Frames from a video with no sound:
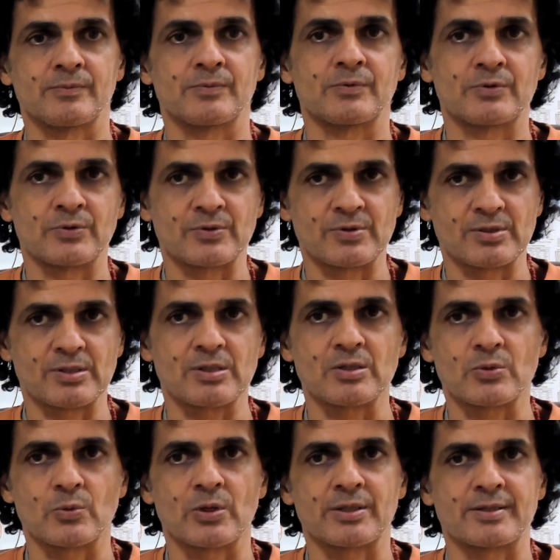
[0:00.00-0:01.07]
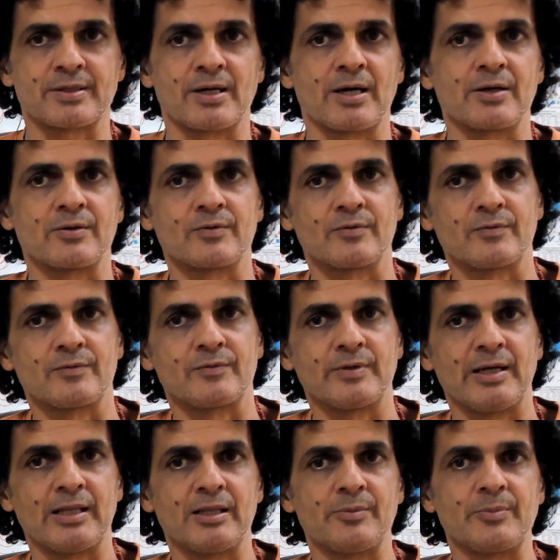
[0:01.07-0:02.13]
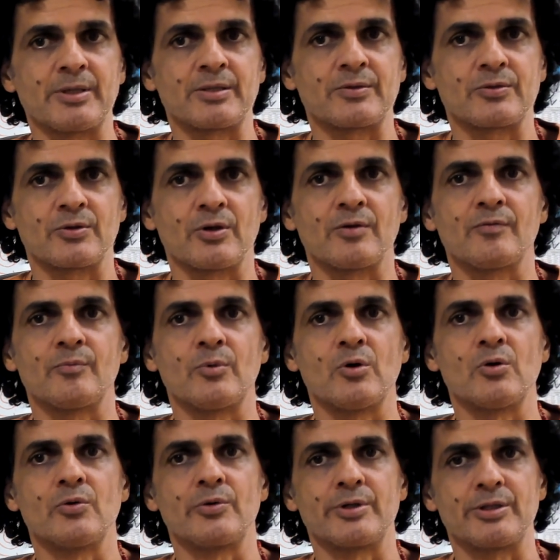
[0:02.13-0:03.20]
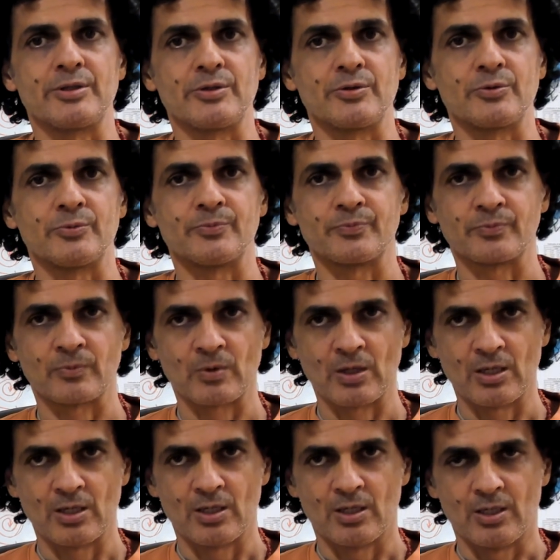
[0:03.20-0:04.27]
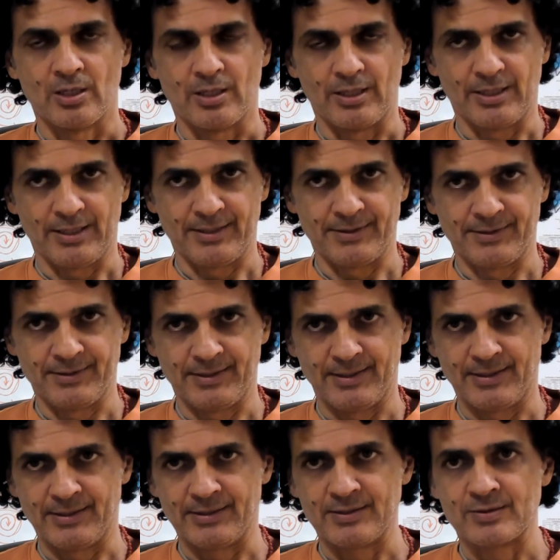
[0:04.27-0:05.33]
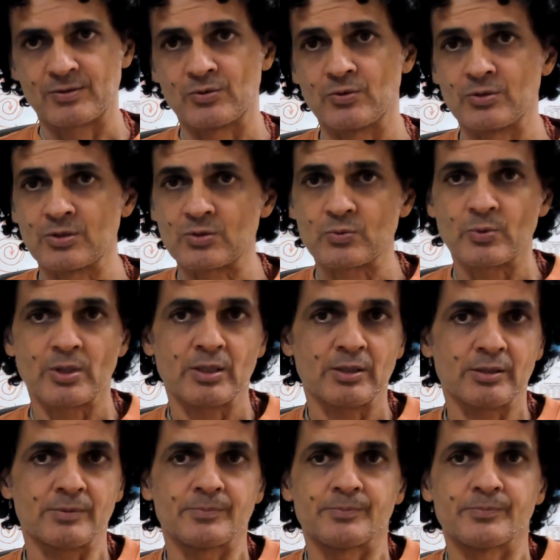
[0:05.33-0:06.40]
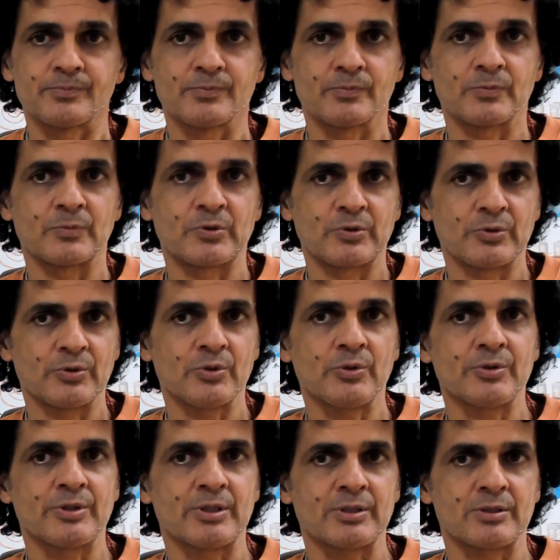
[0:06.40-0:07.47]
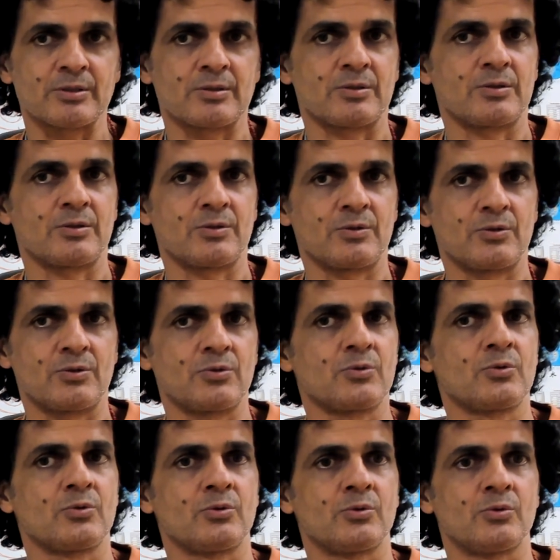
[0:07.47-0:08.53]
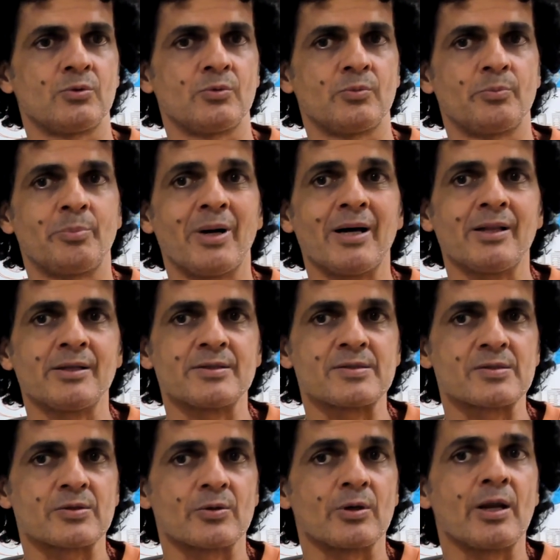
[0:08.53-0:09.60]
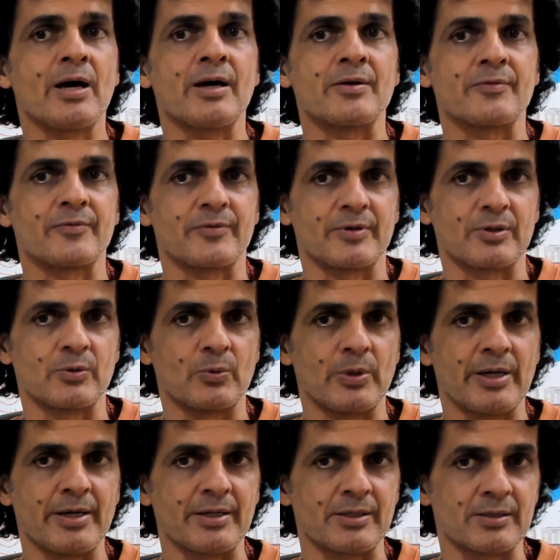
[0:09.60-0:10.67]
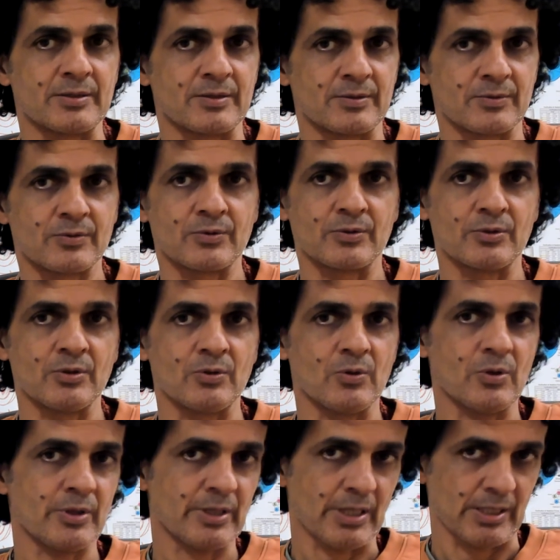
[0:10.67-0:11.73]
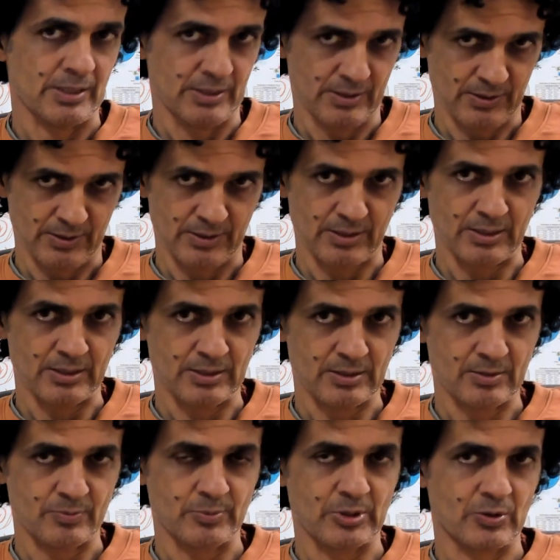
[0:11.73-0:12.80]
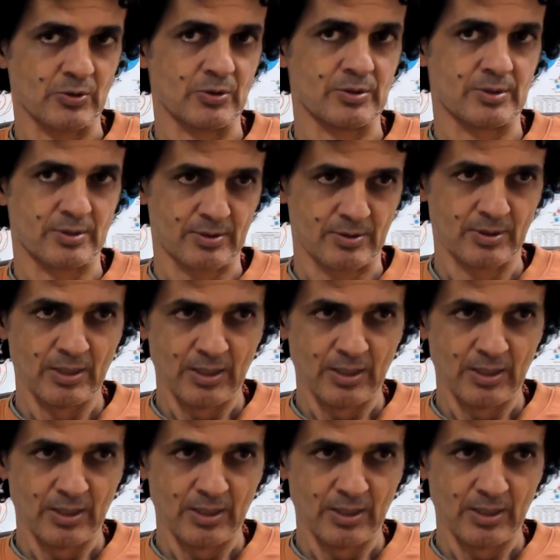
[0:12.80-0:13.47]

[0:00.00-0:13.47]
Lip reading: to see what kind of element you have more in you. And it's good as well to know that, to balance your life in a way, and to know, okay, this because